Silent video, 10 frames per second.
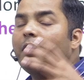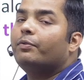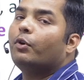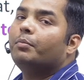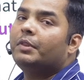
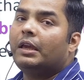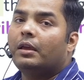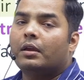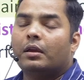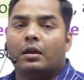from the
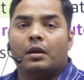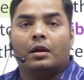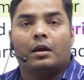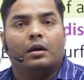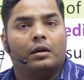
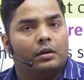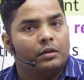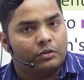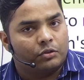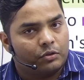
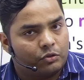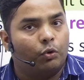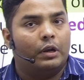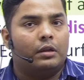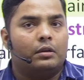
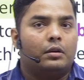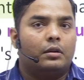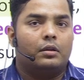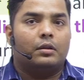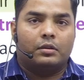solar
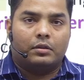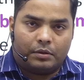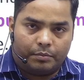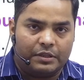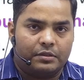
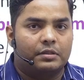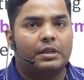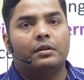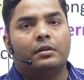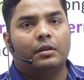means
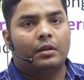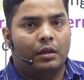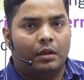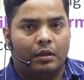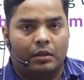sun.
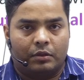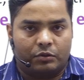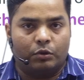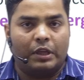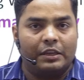So
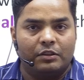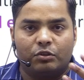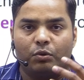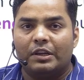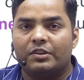the
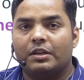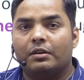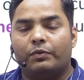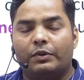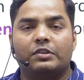insolation
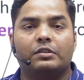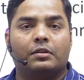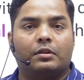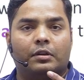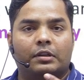which is
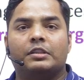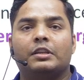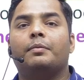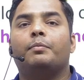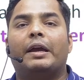
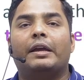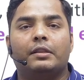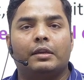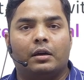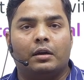received by the
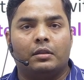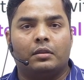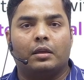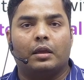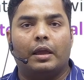earth,
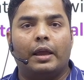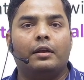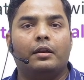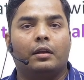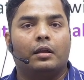and
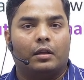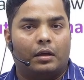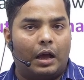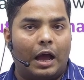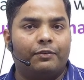
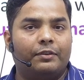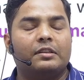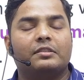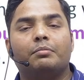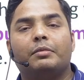after
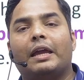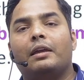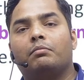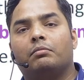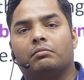some time
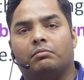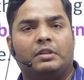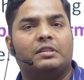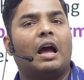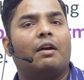means
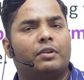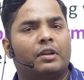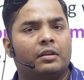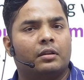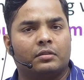
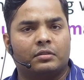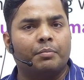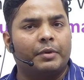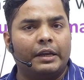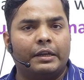after some
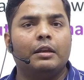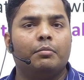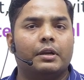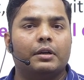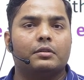18
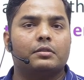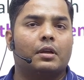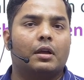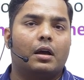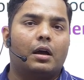minutes
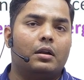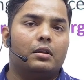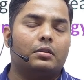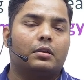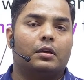earth
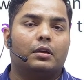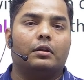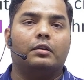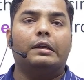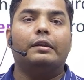
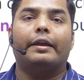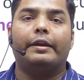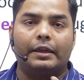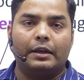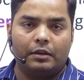
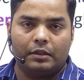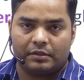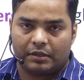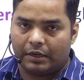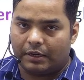re-radiate this
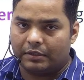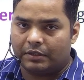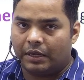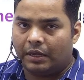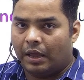
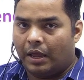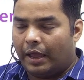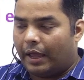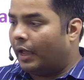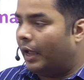energy,
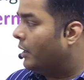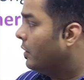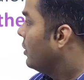and